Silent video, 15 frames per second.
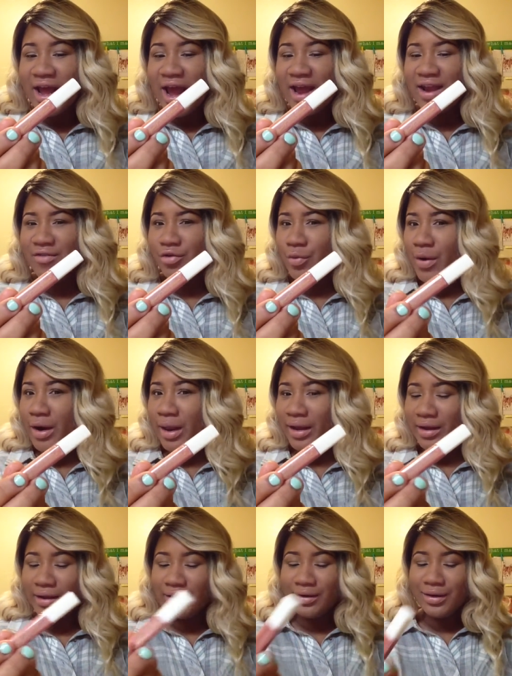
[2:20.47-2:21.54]
I never wear
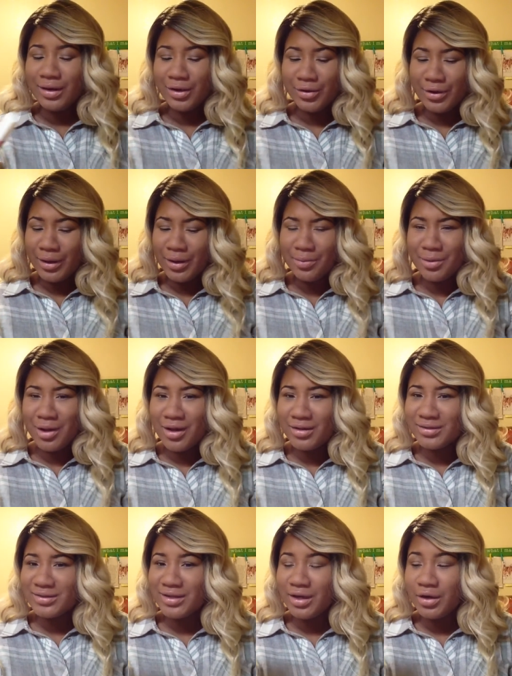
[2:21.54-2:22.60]
like a glittery lip
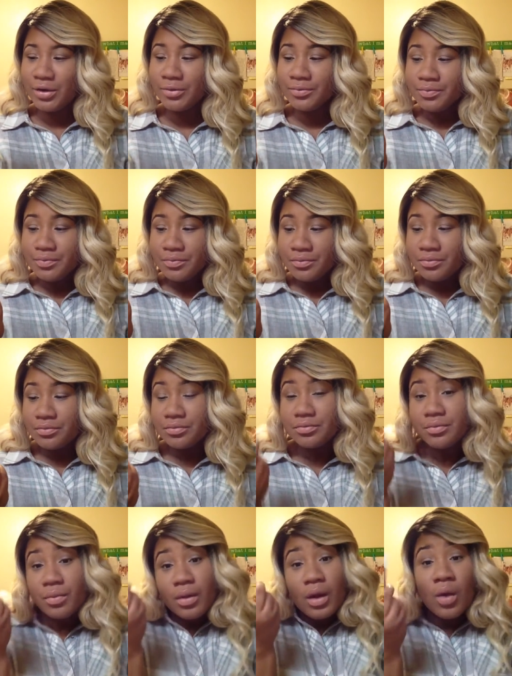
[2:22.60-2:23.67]
gloss, so
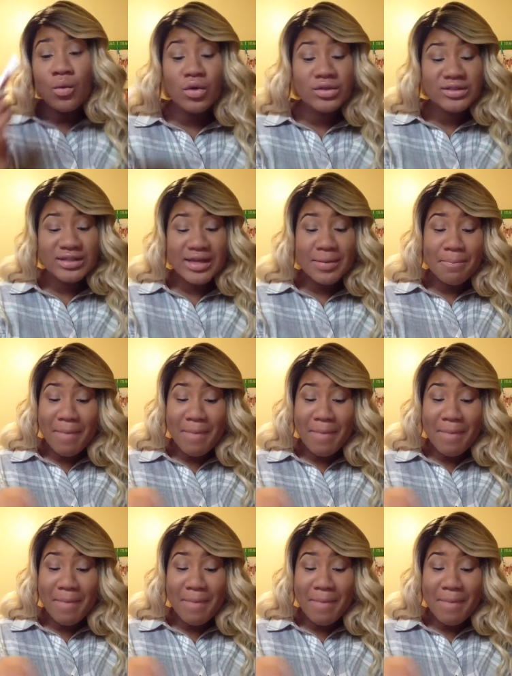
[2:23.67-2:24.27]
we'll see.